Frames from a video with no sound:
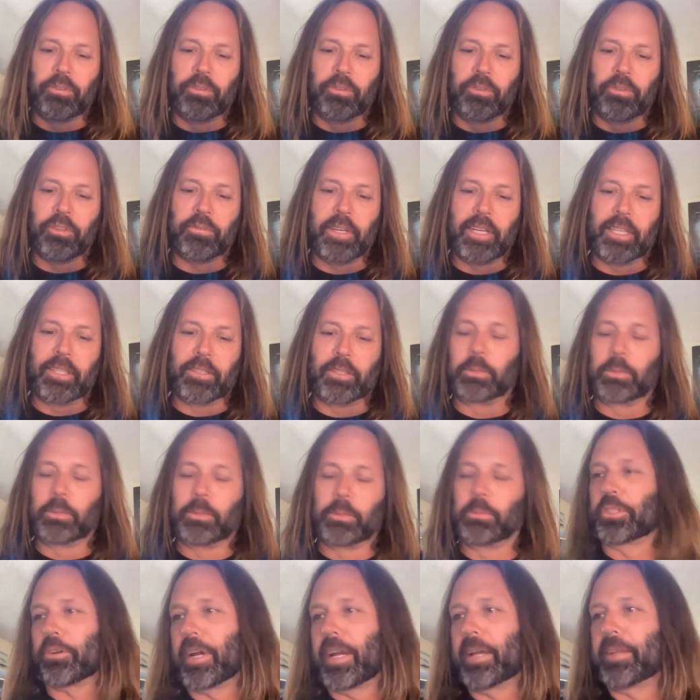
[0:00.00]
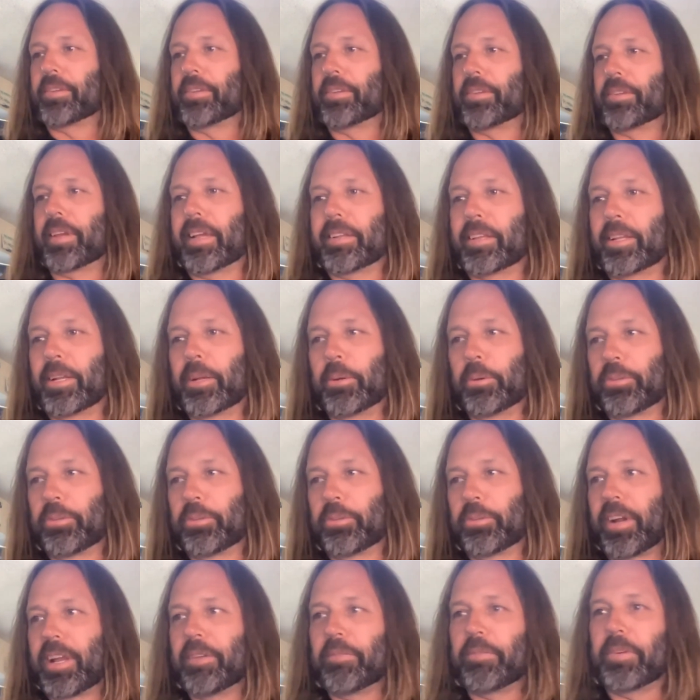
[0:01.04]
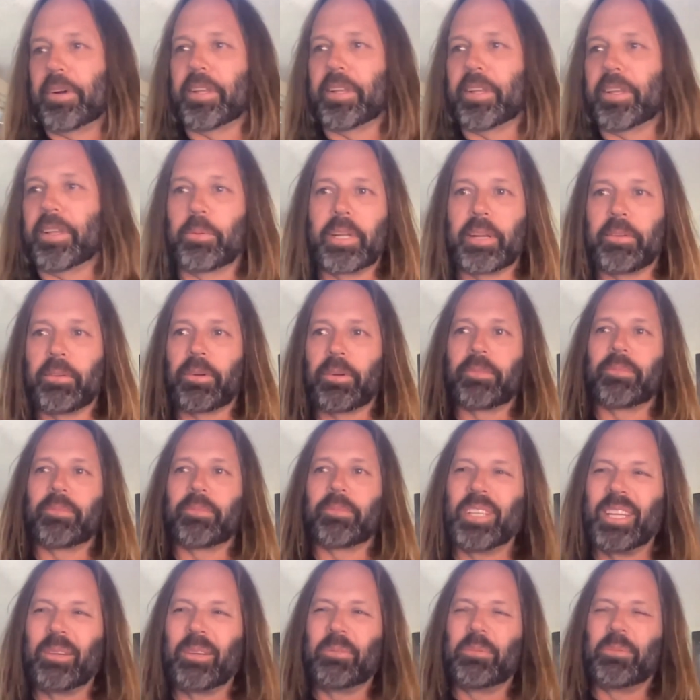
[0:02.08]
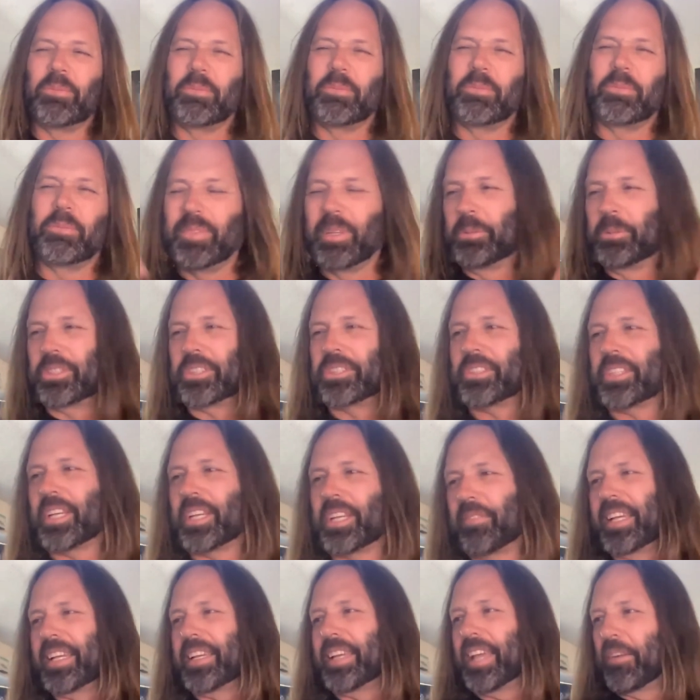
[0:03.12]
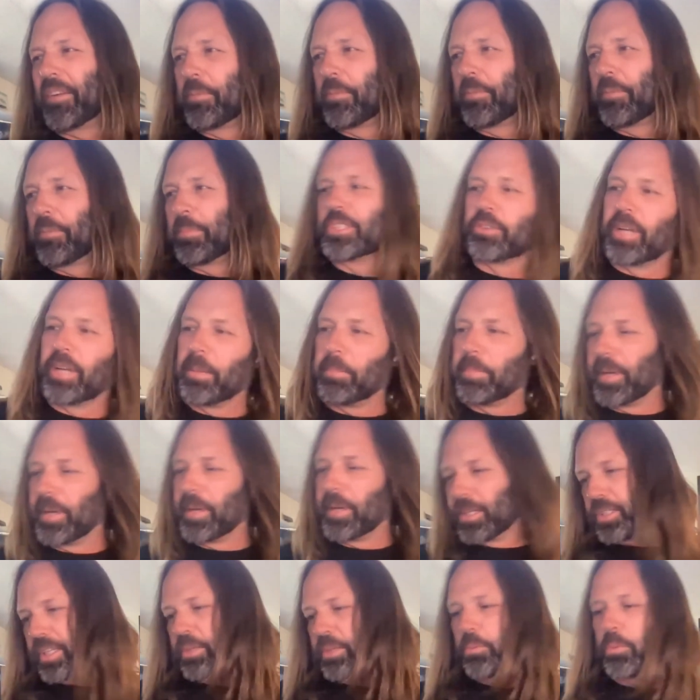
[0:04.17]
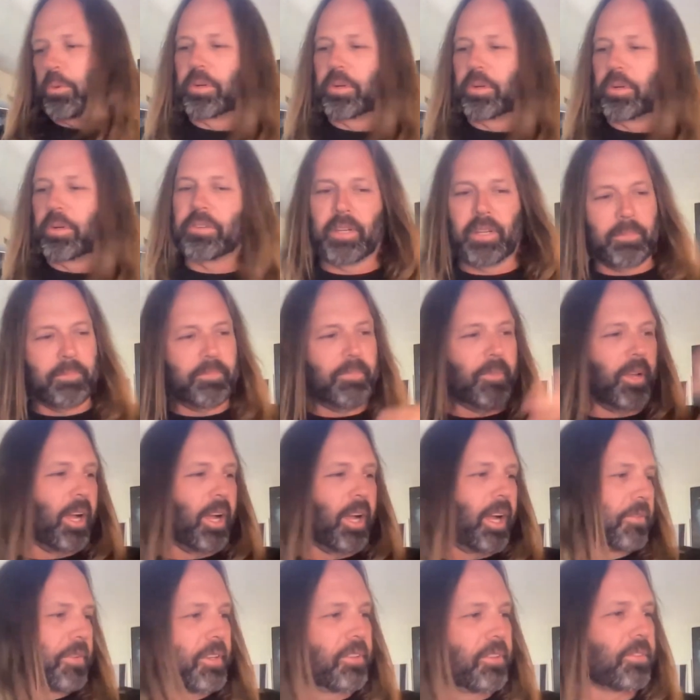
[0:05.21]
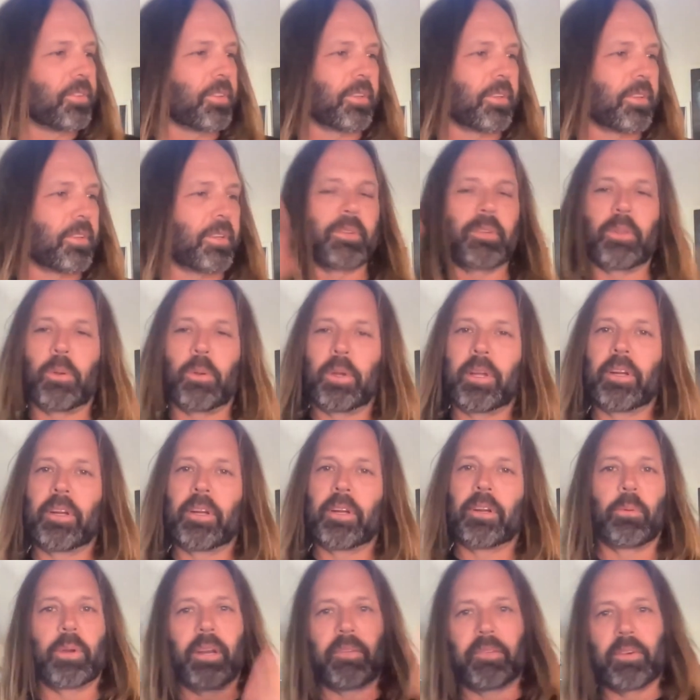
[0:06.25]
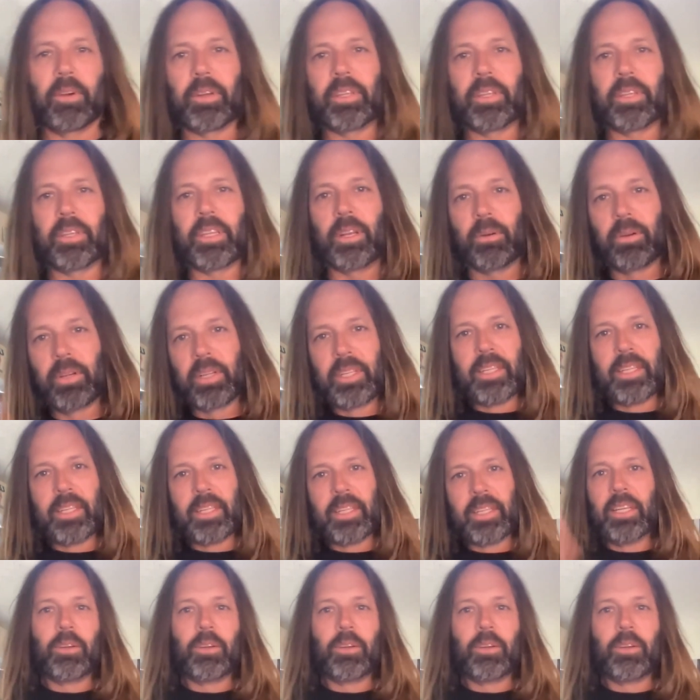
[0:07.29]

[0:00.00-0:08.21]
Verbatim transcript: it was just funny because he was just granddad. You know, he was our grandfather. We never, we, it was just kind of like everybody's grandparents like worked at an office or a lawyer or whatever, you know,